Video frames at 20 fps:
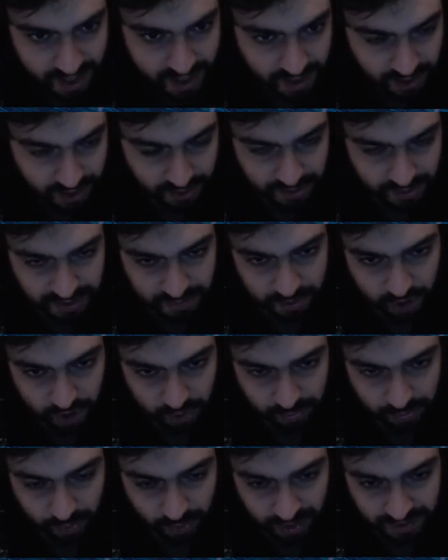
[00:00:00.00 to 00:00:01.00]
get this bishop
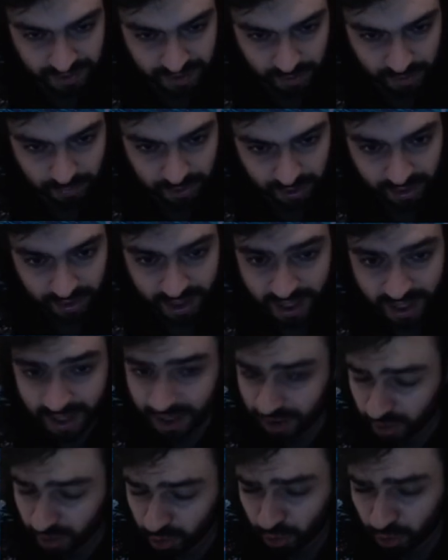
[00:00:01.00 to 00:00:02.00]
doing something.
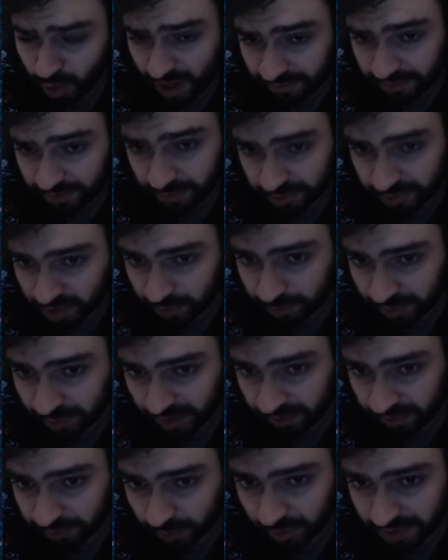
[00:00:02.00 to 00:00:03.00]
You do have the bishop pair
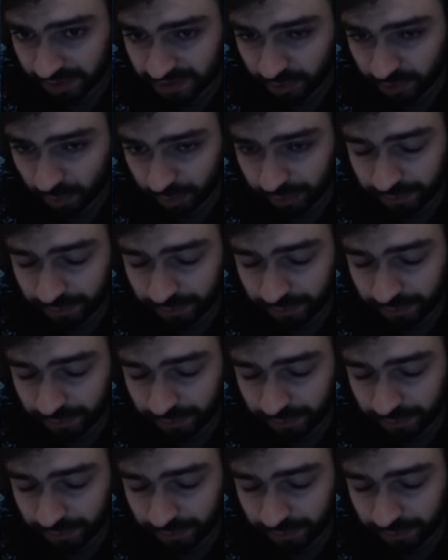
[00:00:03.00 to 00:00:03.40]
for what it's worth.